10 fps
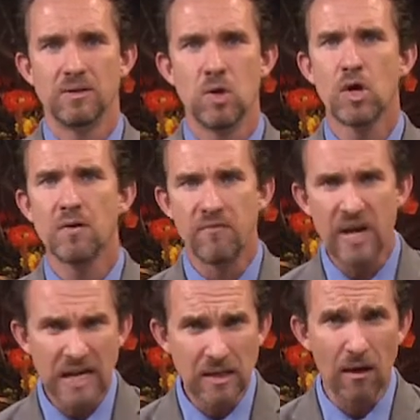To
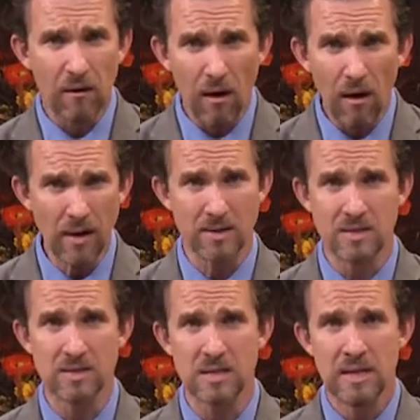convict our
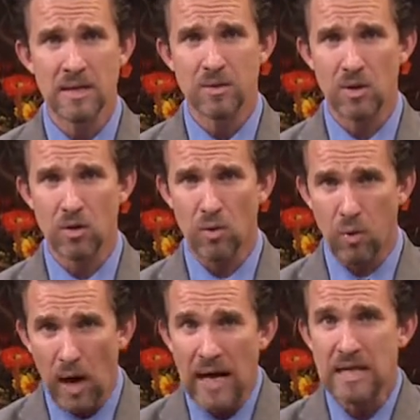hearts, that
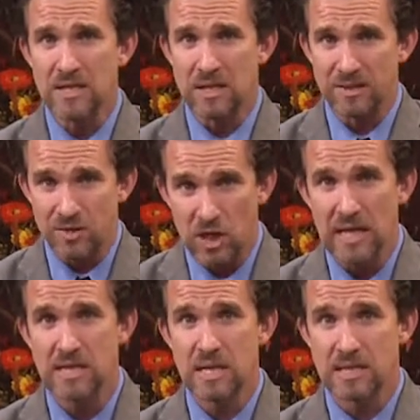Christ, that
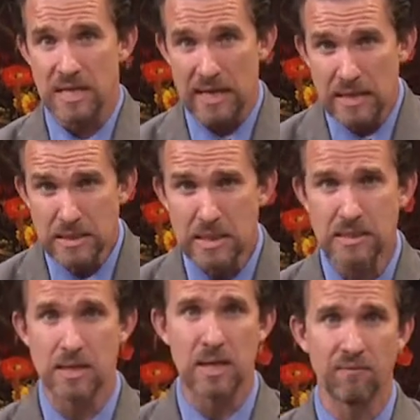Jesus is the
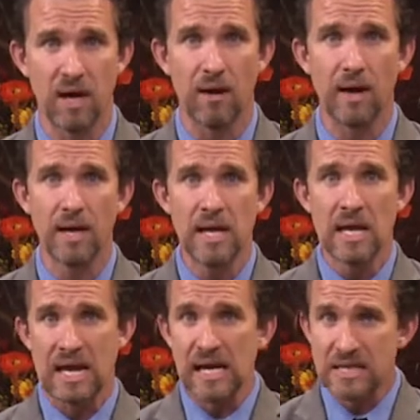Son of God,
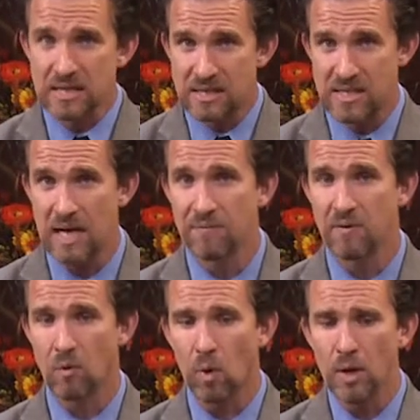He's the Savior
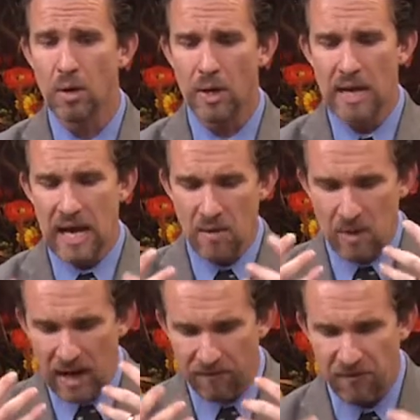of the world,
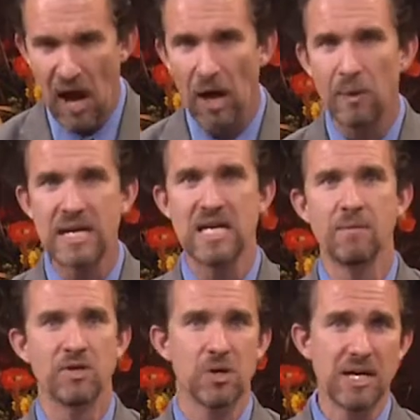and by following
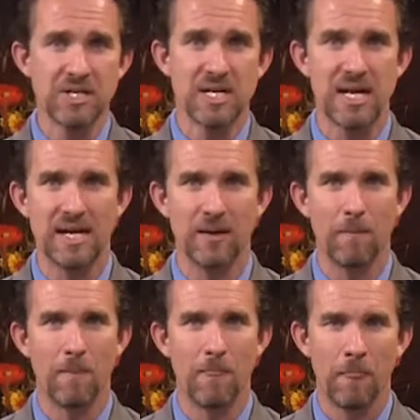Him and trusting Him,
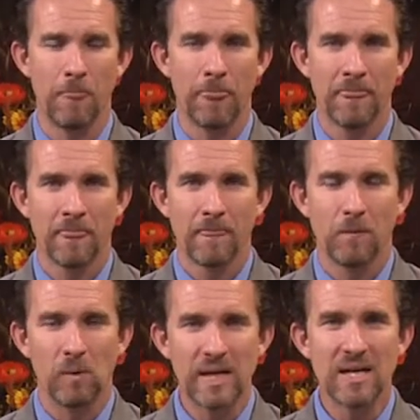
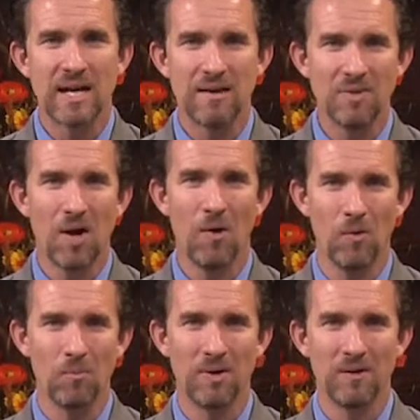we can have the
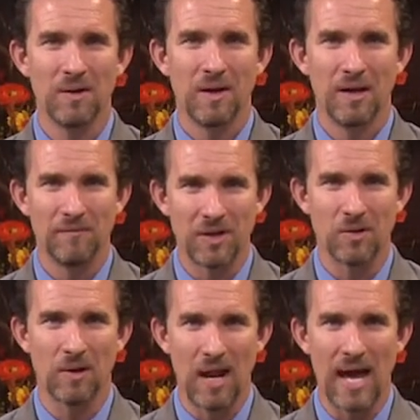hope of
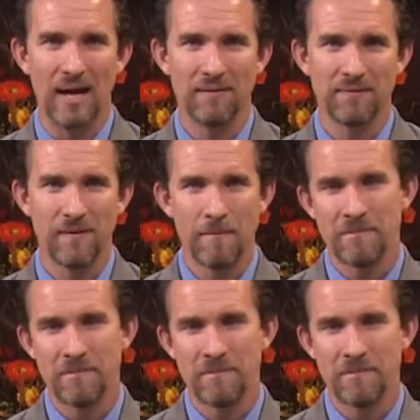eternal life.